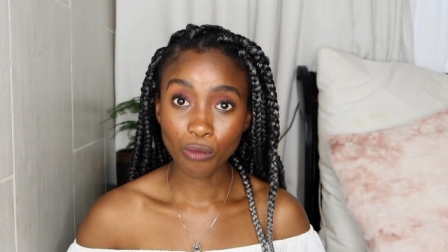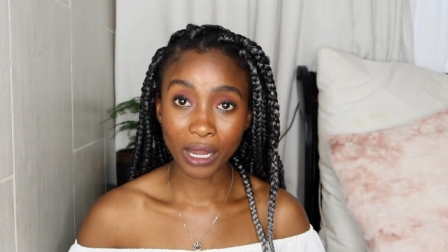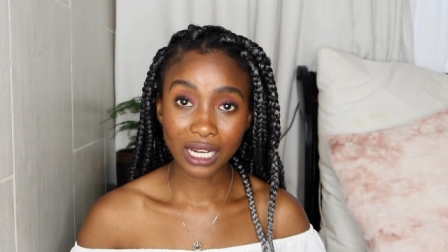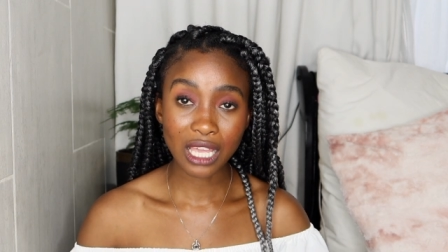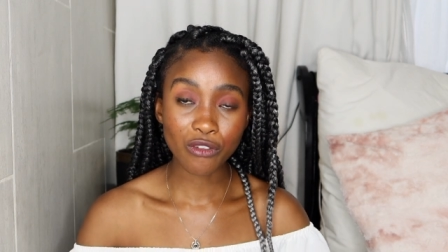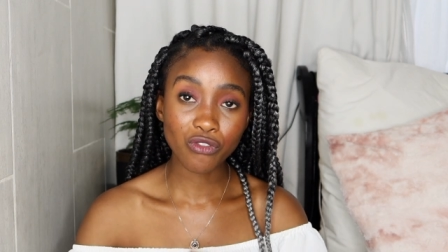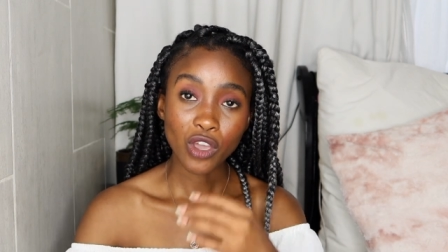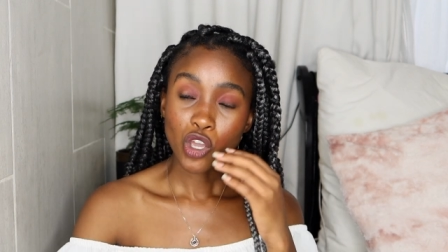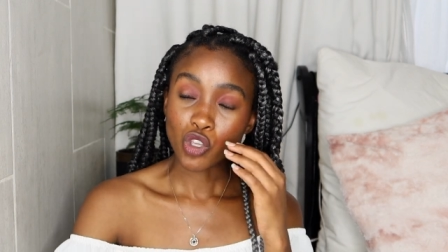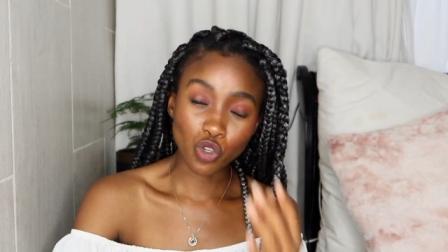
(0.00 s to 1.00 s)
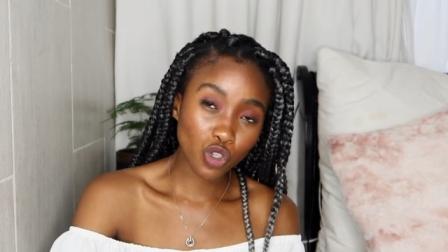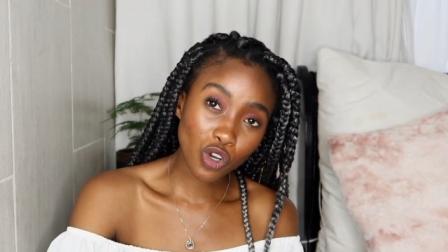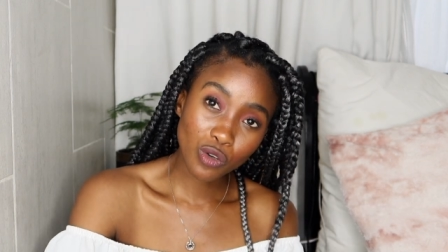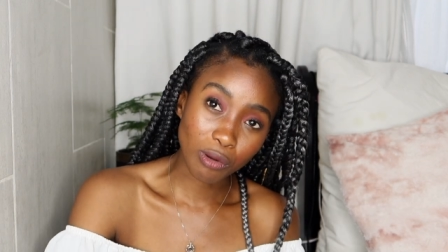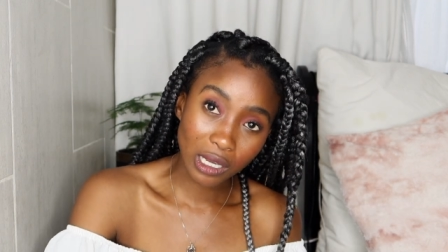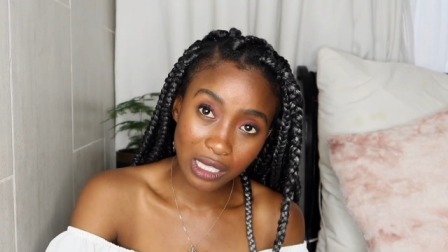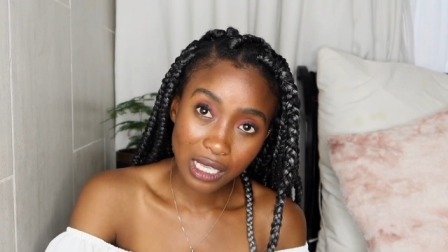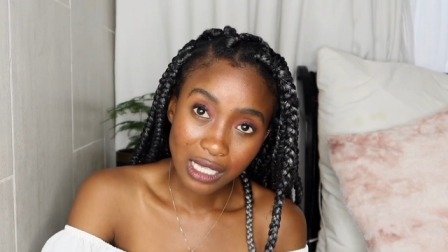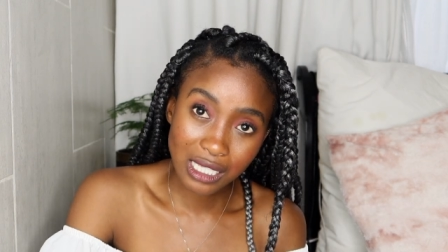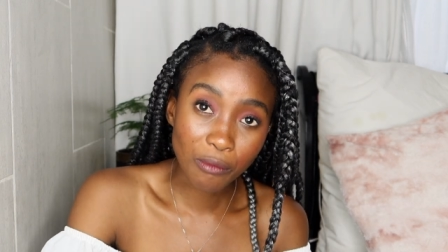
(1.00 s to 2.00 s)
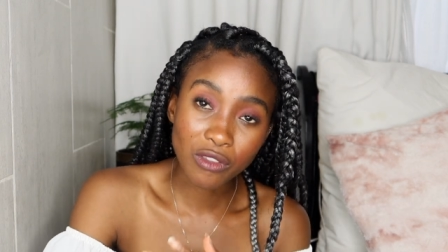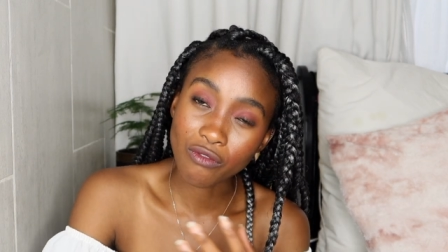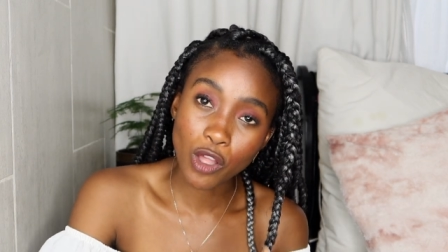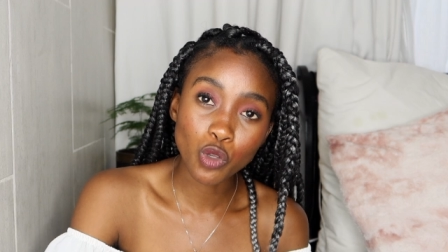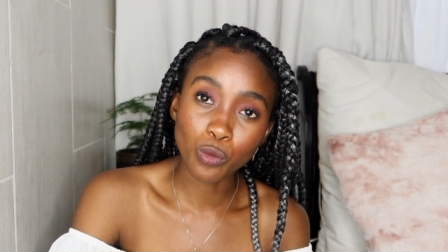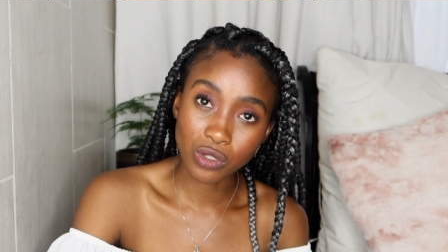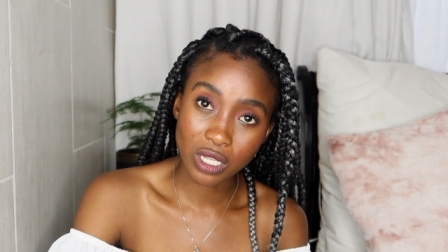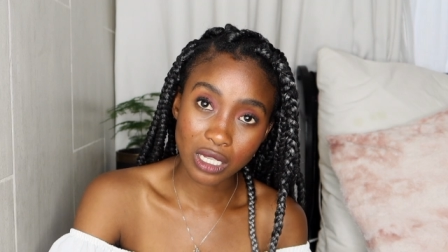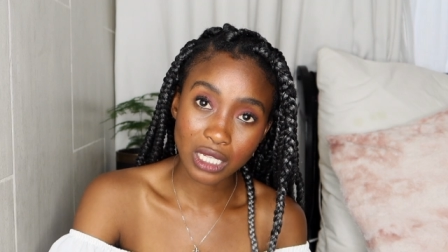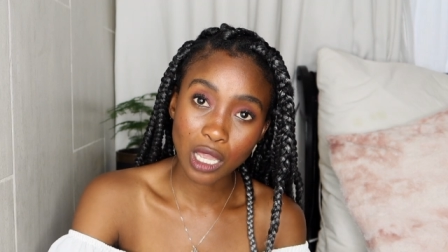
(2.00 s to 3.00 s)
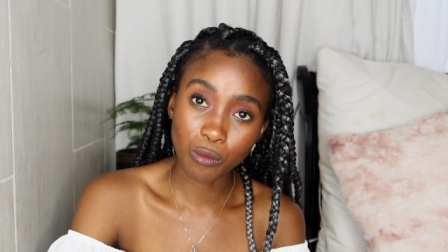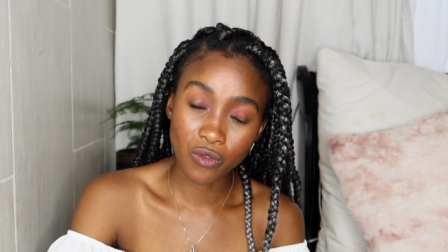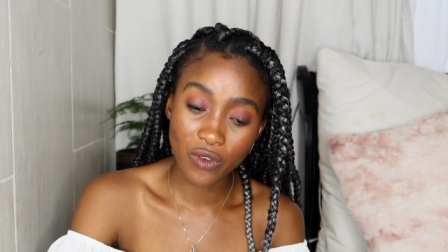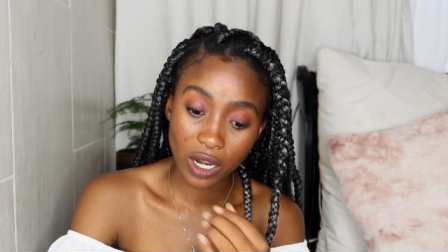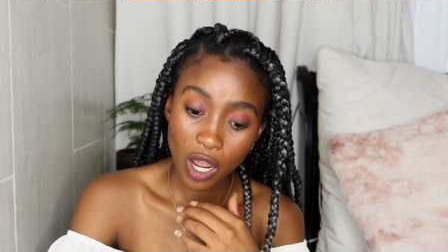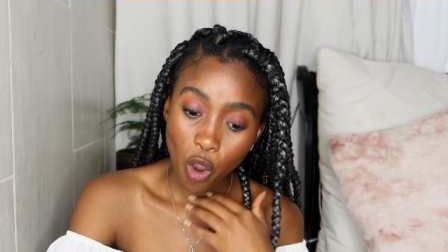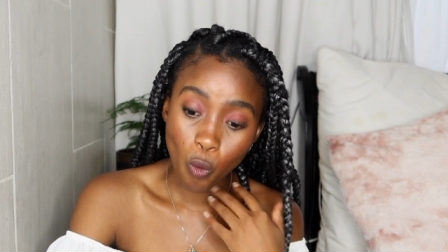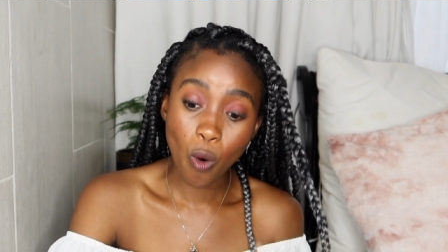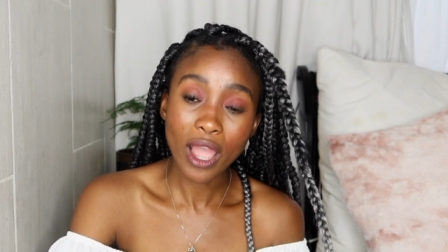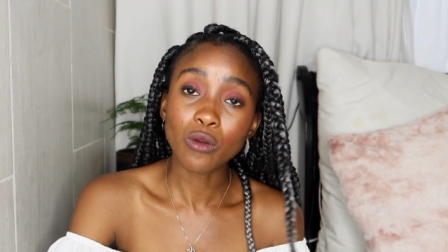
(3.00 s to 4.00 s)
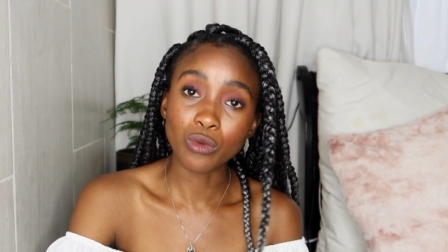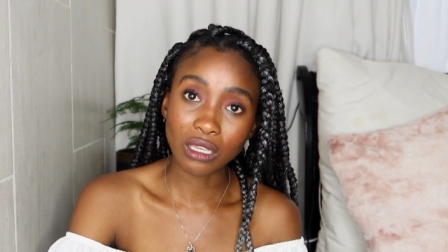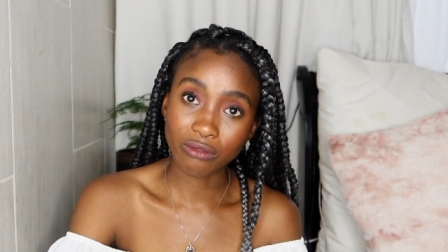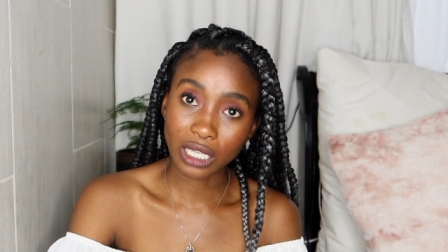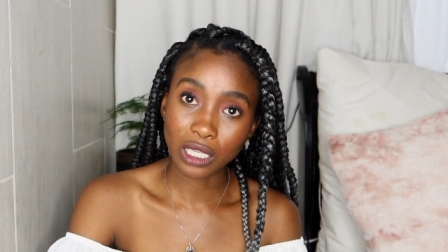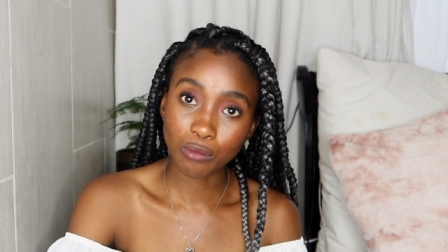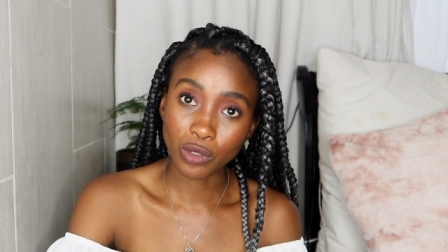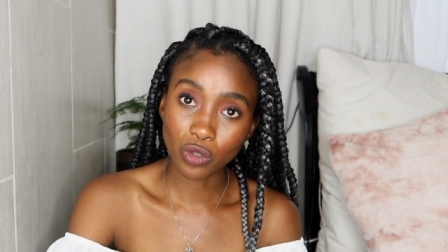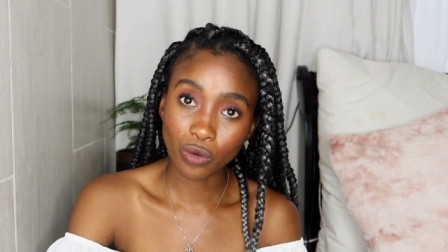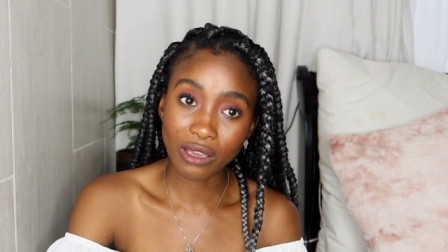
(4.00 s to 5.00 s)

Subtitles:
But if you don't bring something valuable to the table, then why are we even keeping you?